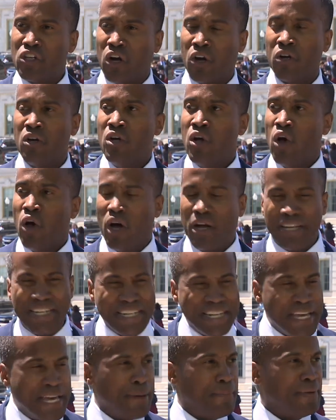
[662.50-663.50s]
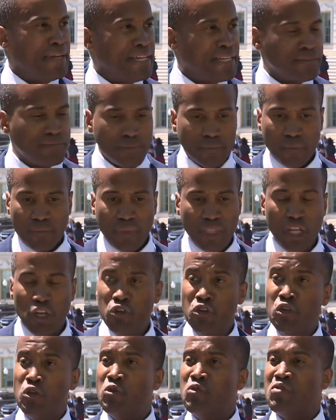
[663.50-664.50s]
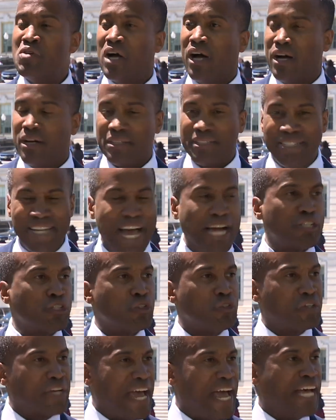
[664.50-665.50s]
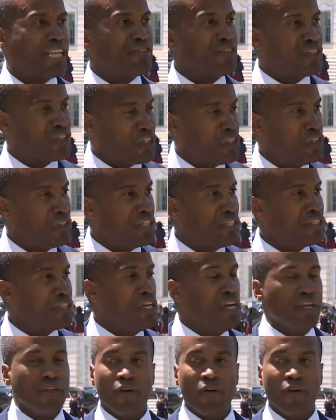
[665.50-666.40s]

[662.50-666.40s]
are inhibiting new natural gas facilities,